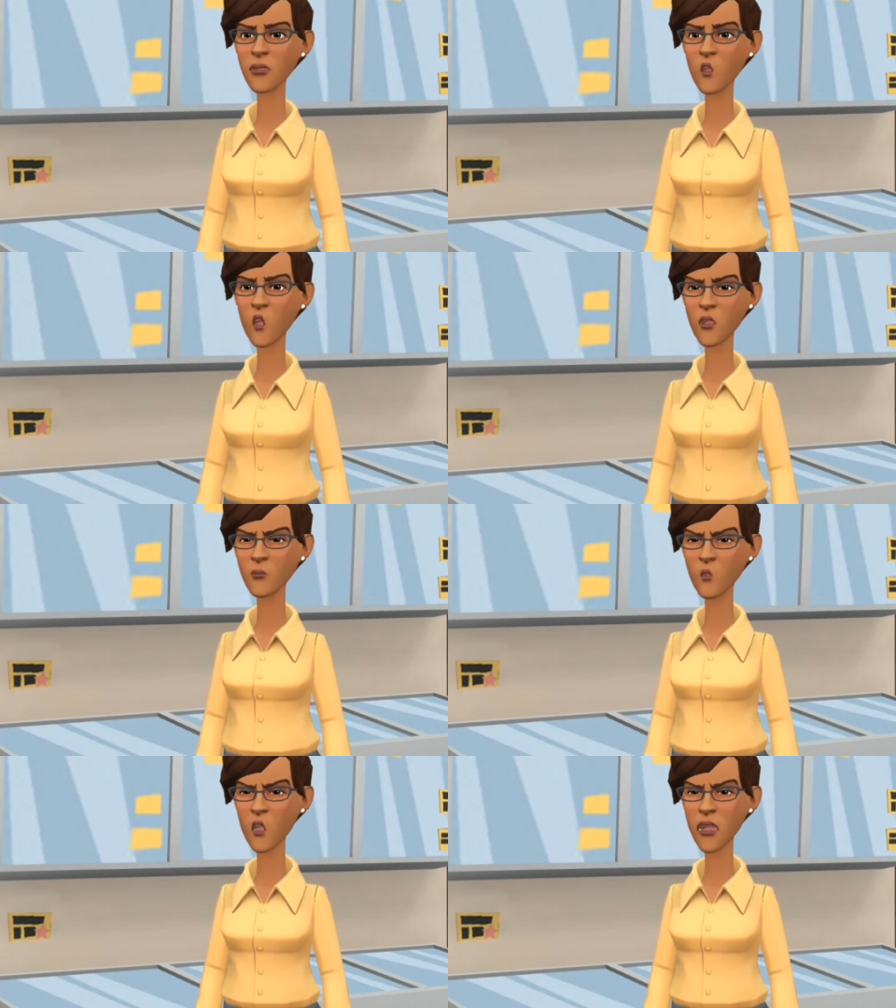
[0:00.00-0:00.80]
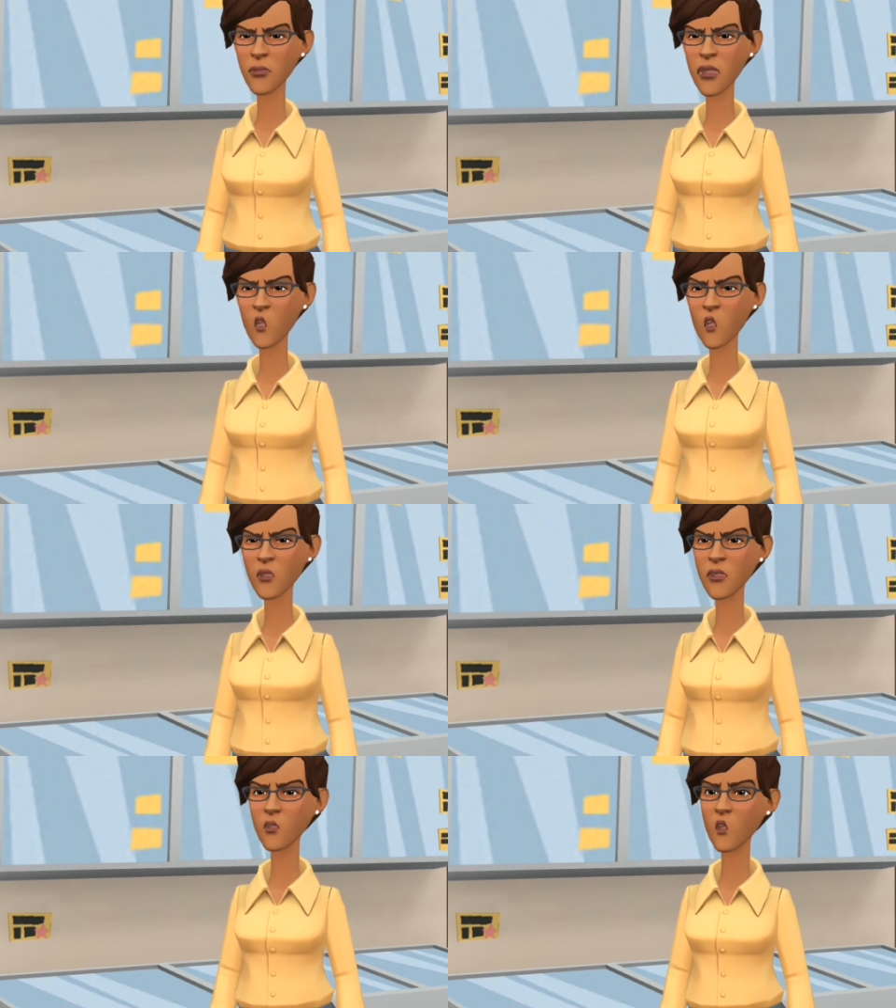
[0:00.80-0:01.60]
Y'all don't let nobody come
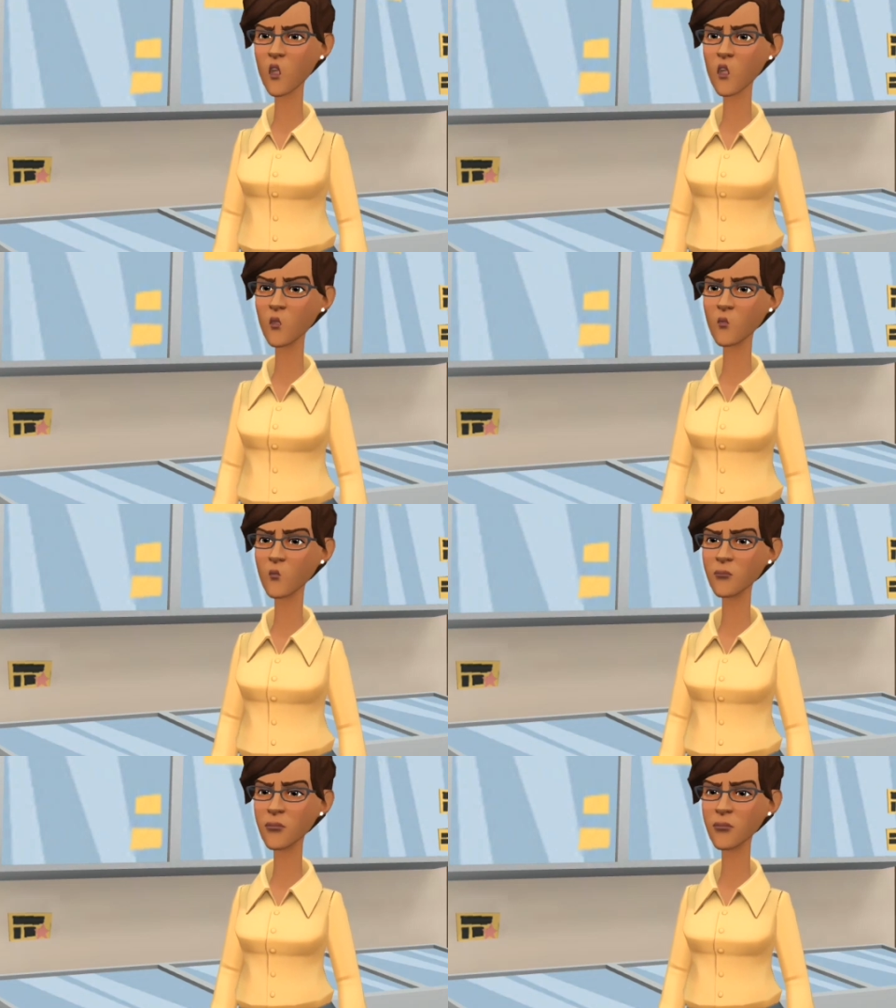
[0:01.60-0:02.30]
out during count time?